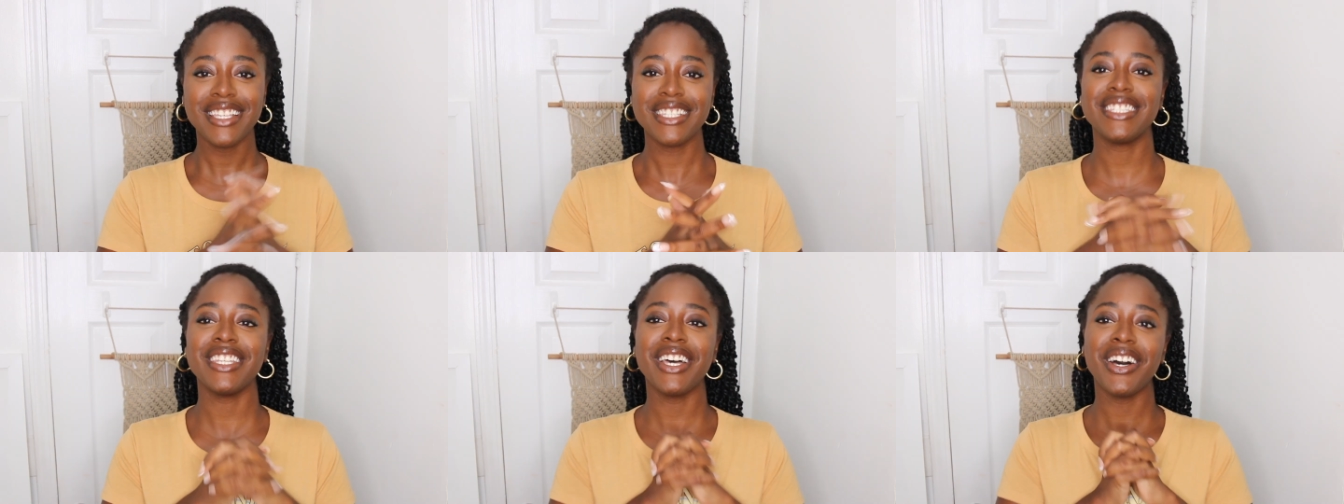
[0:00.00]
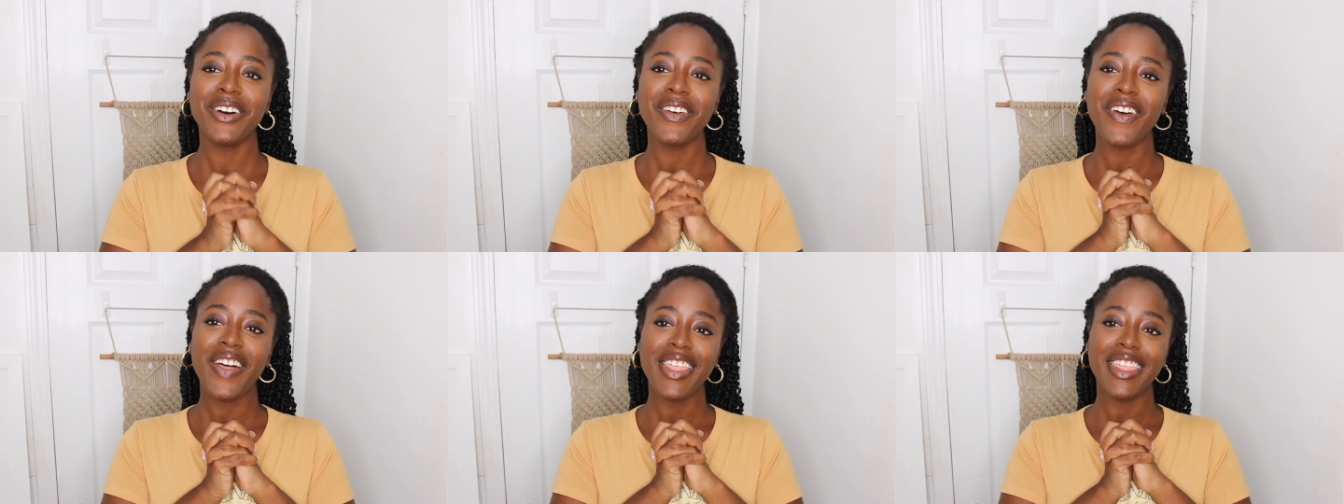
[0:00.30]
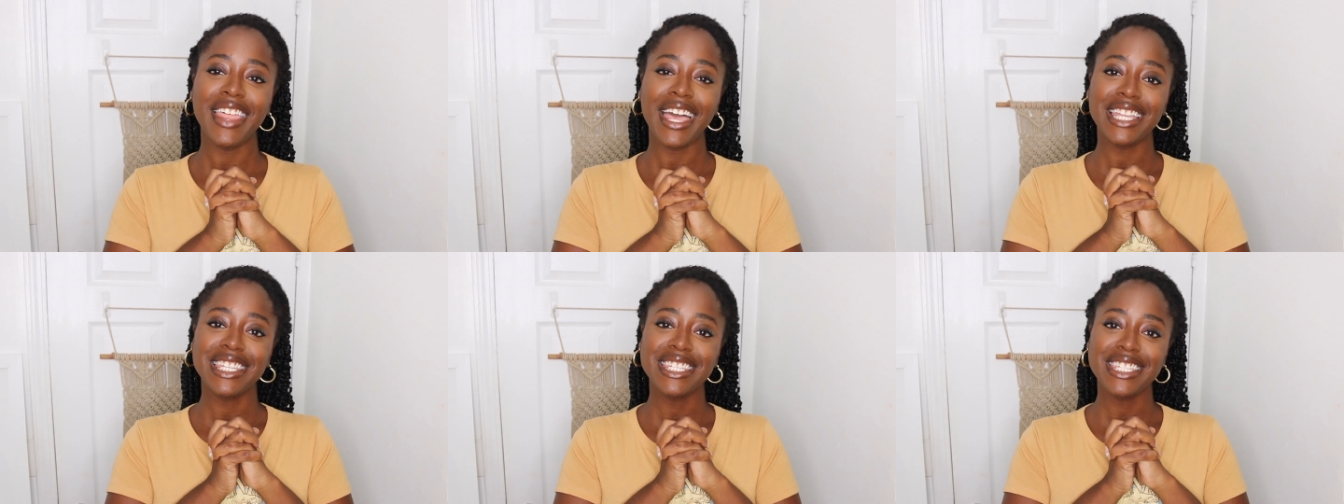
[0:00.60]
So
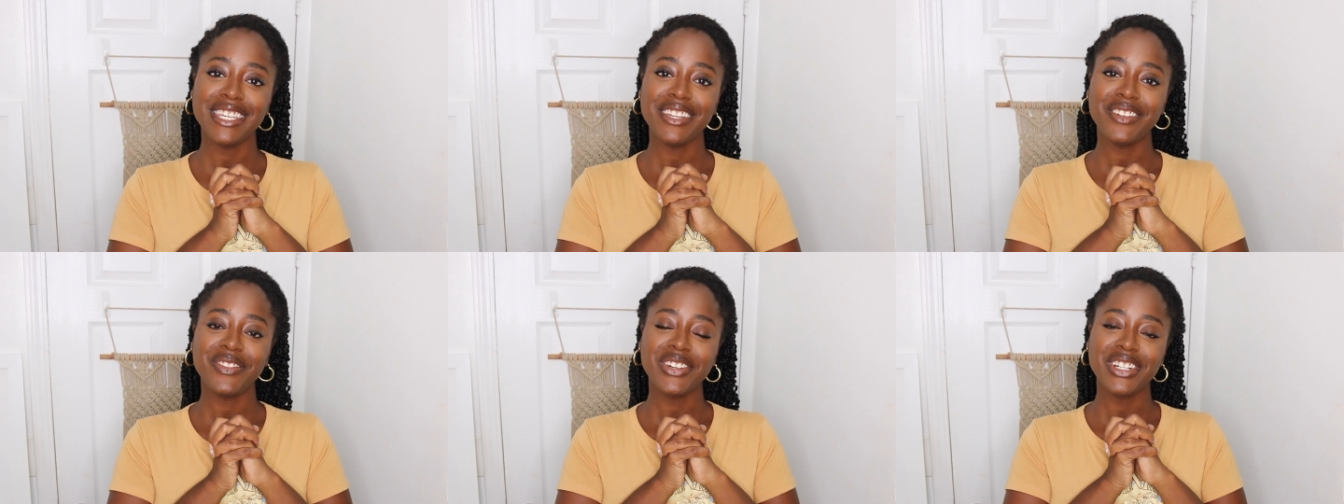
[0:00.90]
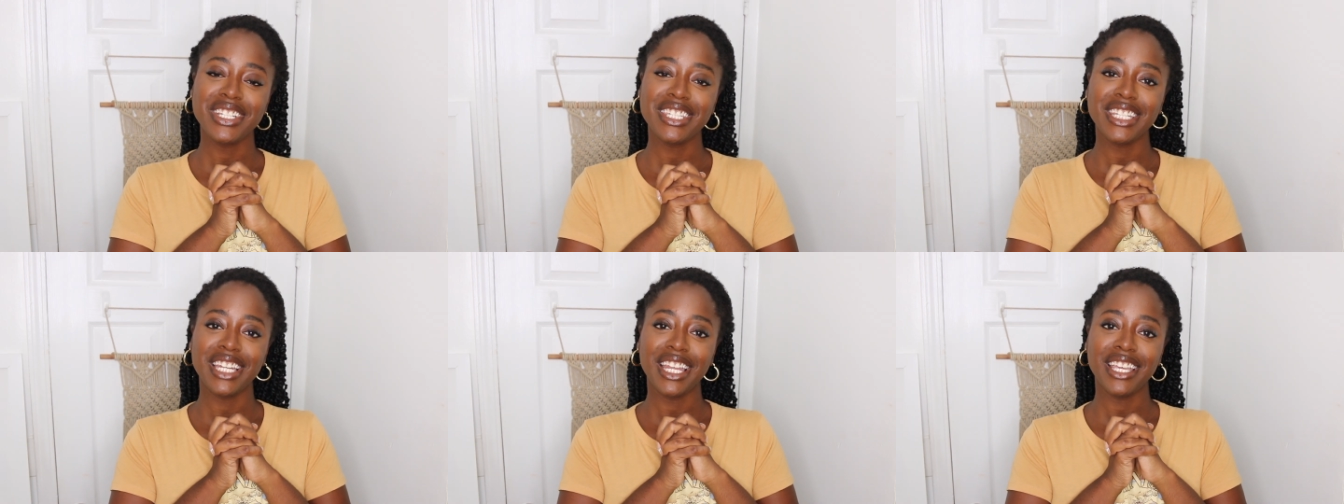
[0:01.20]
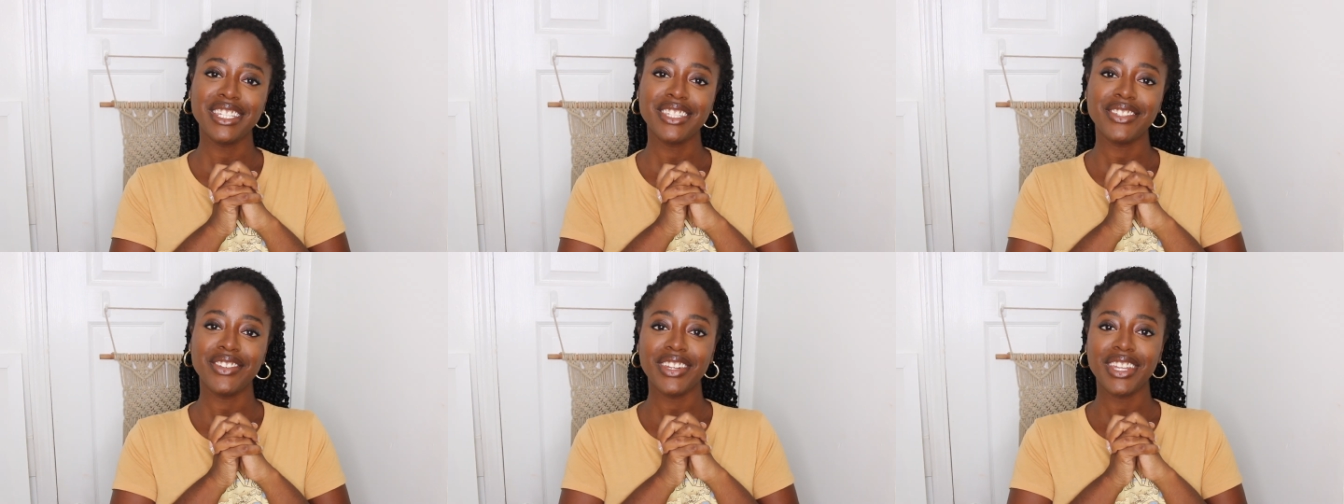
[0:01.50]
that's it for
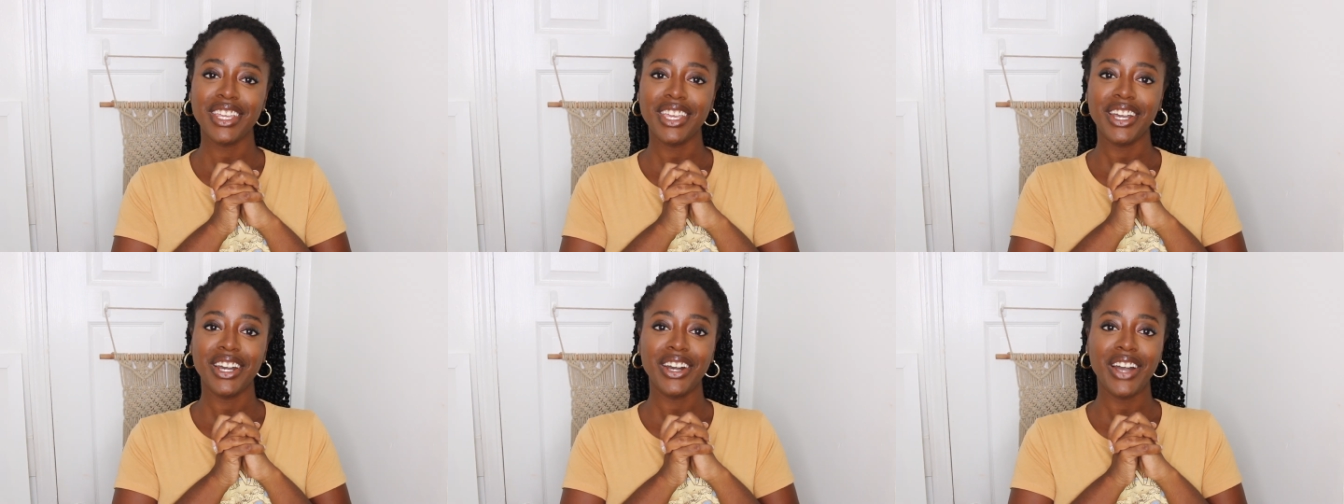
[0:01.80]
today's video.